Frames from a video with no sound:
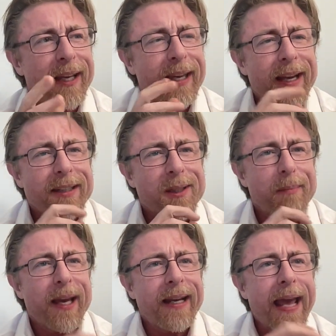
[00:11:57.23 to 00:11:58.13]
They can't
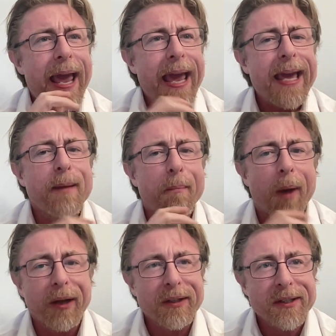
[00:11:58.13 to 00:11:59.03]
spend eight
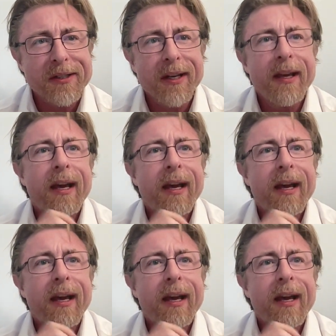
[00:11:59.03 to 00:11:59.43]
months,